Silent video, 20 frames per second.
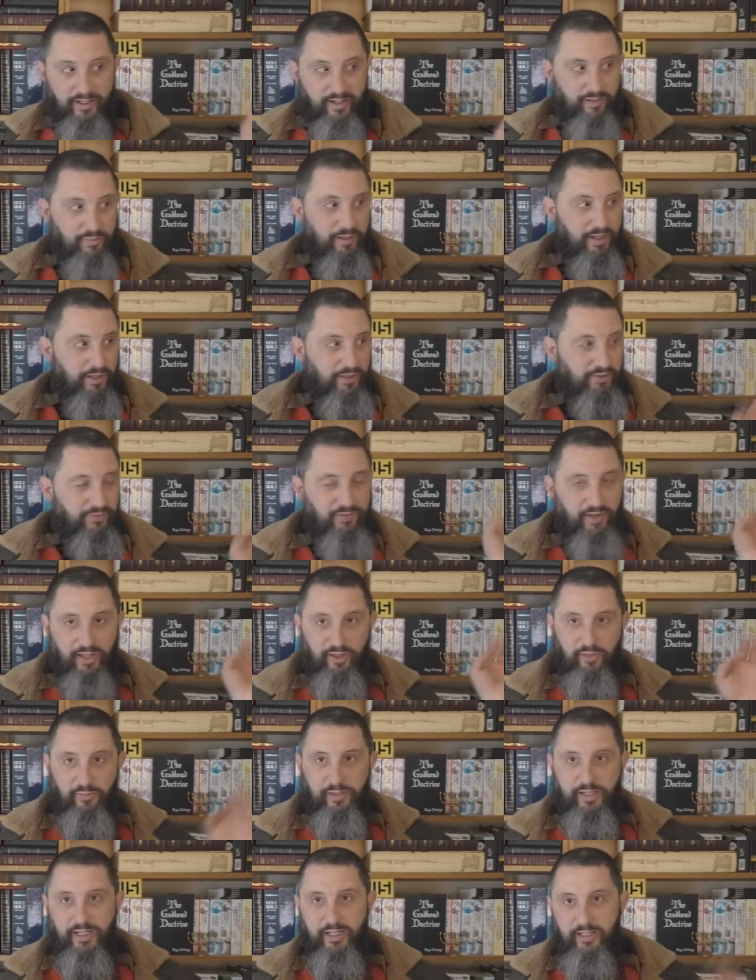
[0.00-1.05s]
Everybody else,
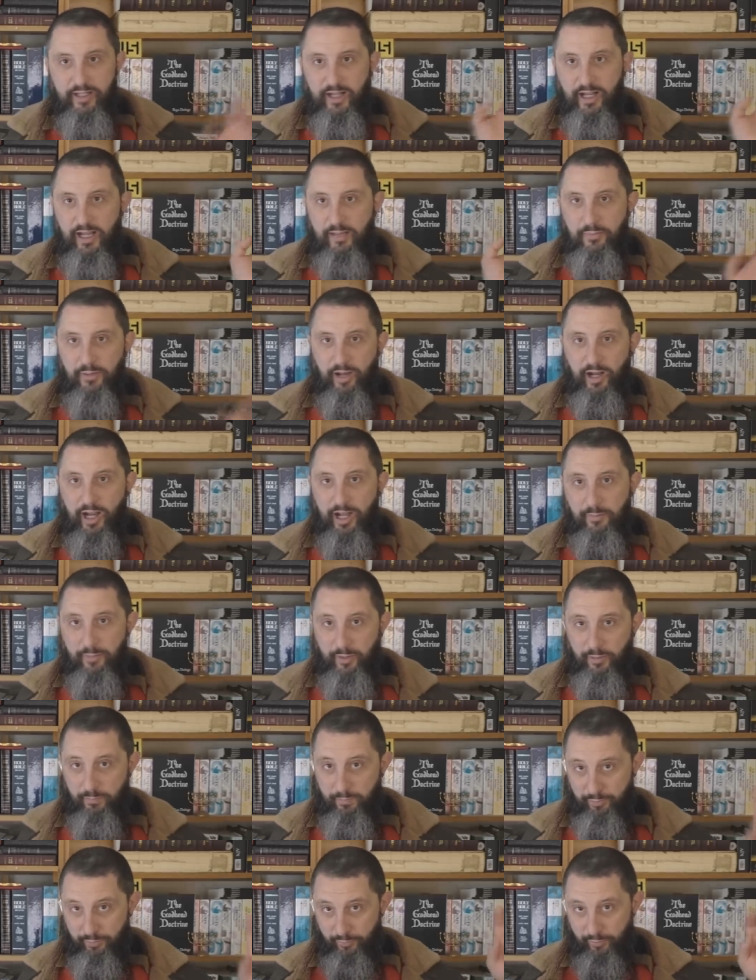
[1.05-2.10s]
follow me. I'm, I'm
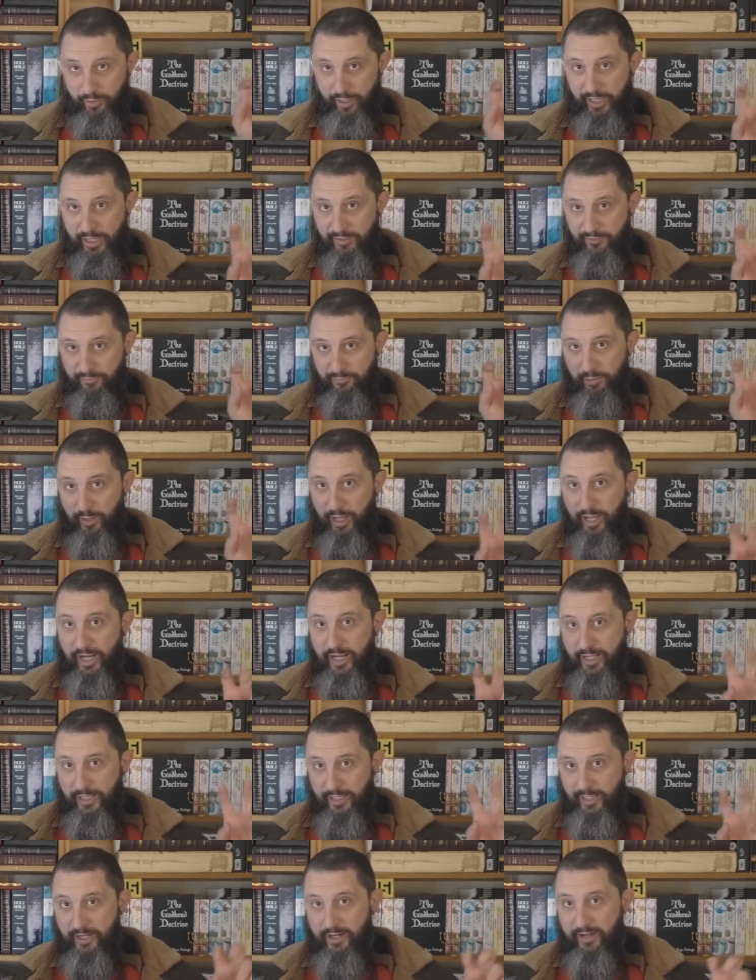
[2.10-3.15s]
the brave
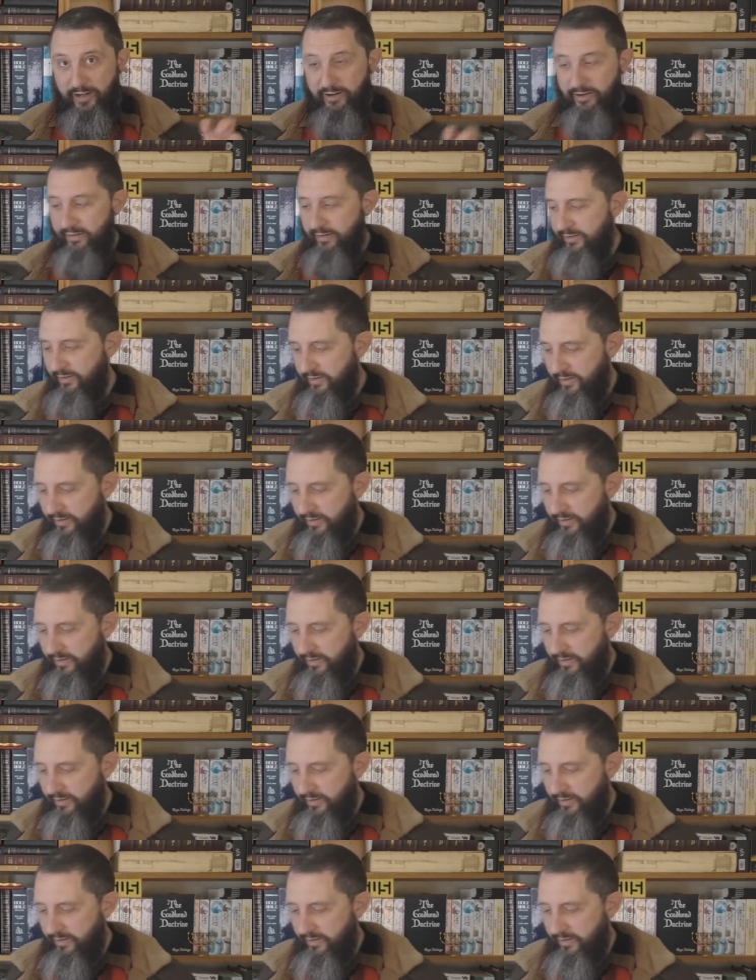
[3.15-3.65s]
pioneer.